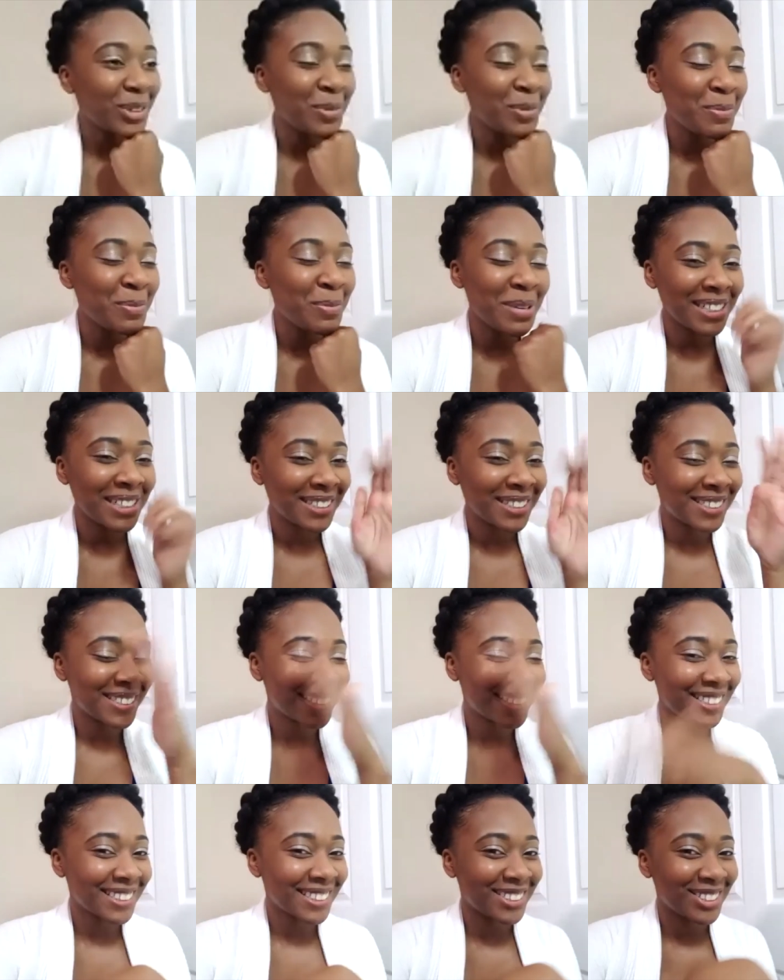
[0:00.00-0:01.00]
but it's
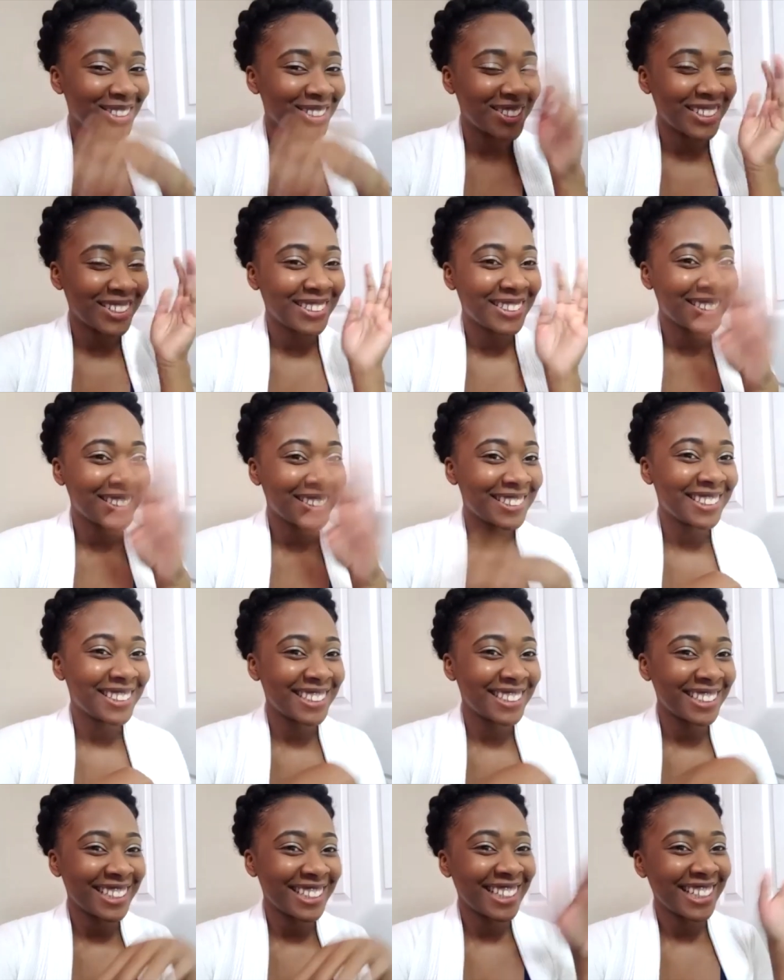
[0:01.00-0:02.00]
it's it's
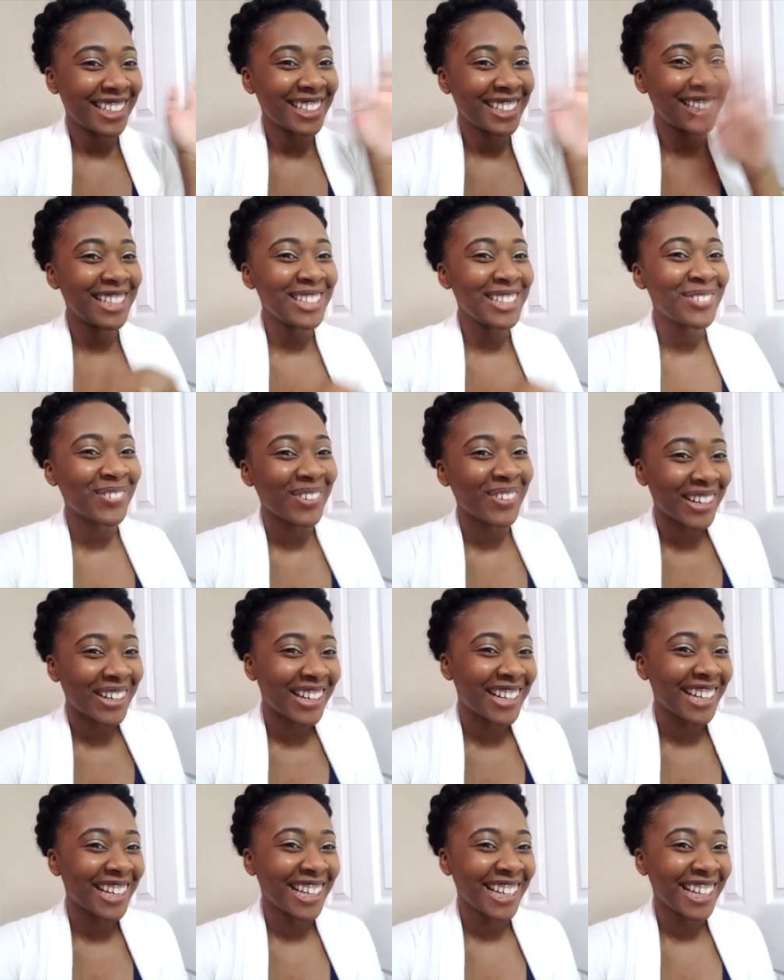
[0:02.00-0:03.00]
it Don't needs work. To